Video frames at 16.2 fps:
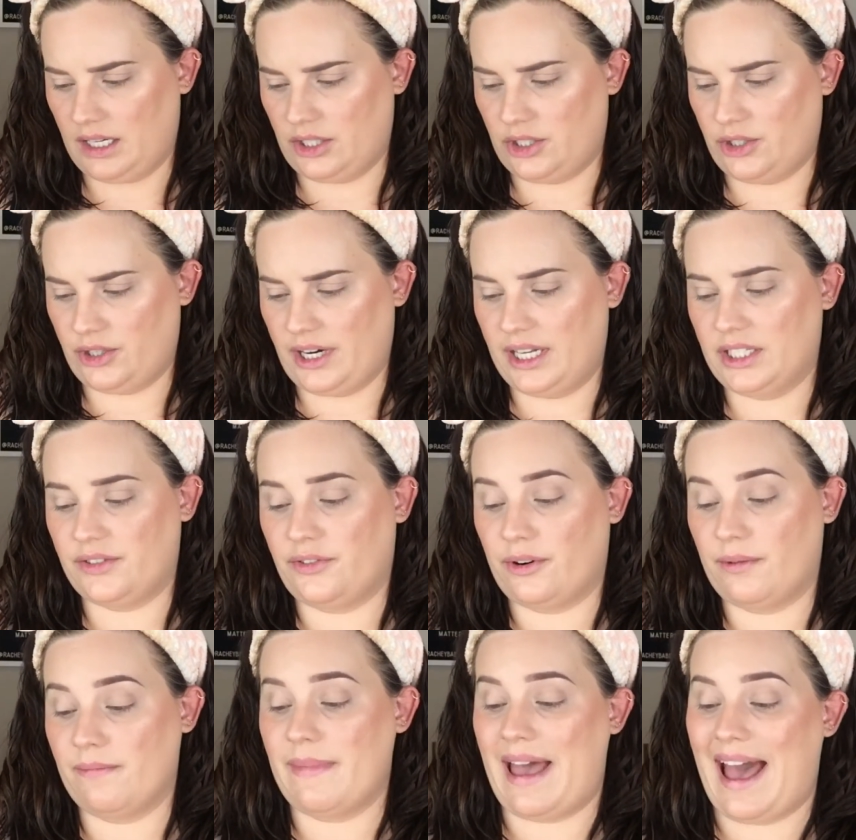
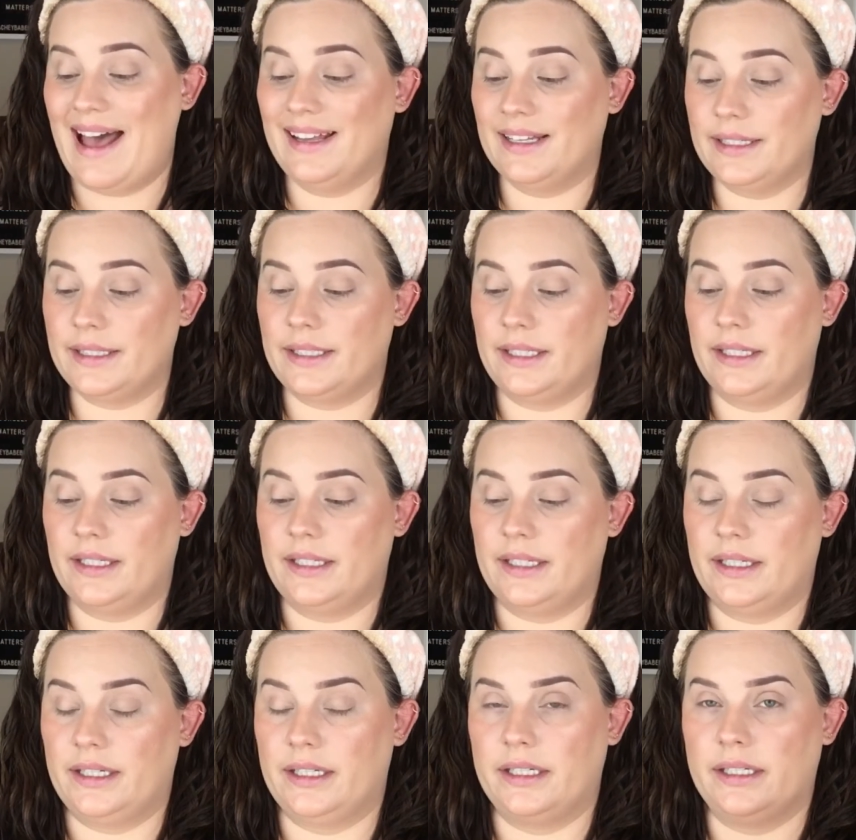Transfer Matte
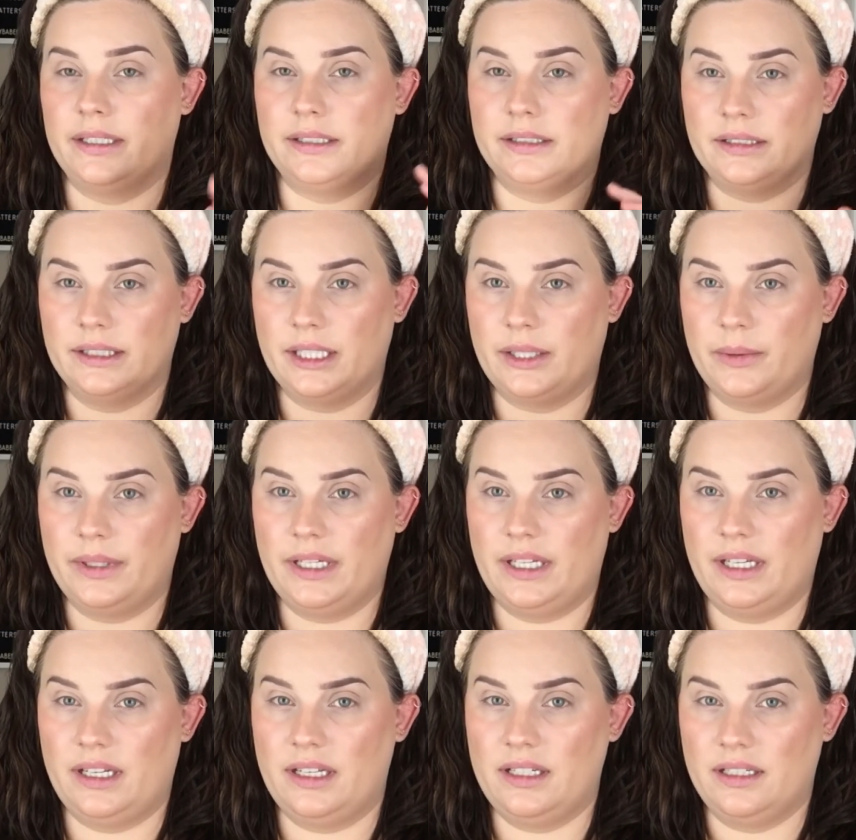
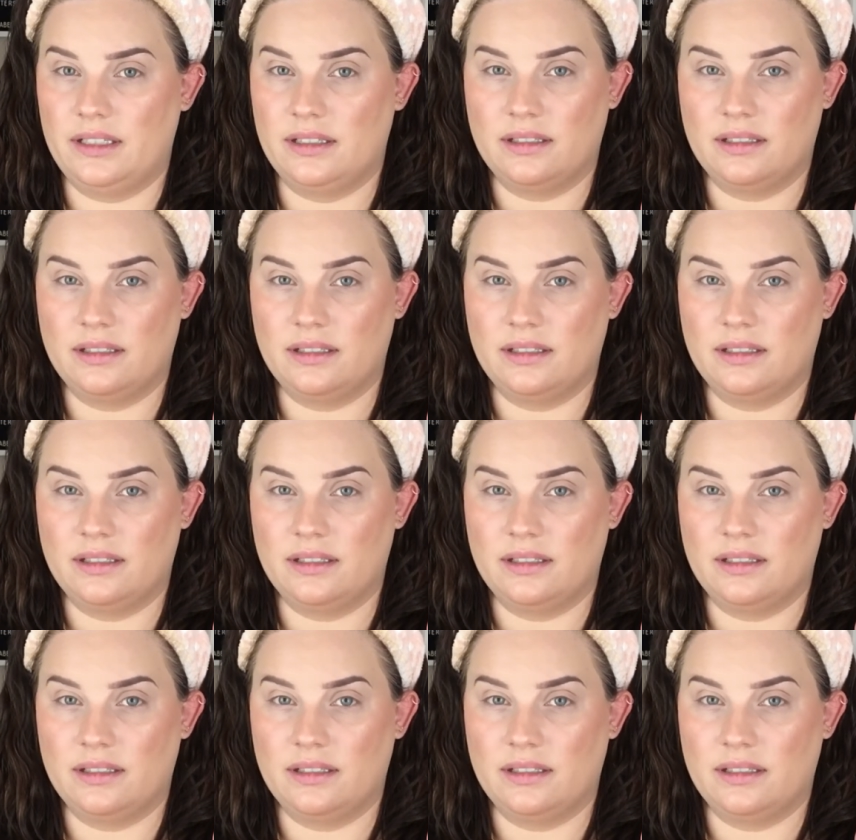Liquid